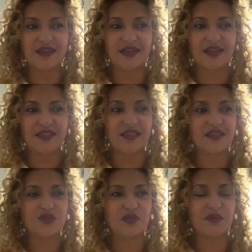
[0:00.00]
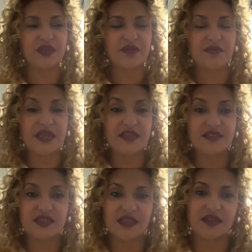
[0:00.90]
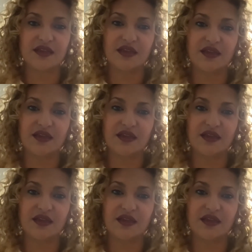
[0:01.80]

I think it will be amazing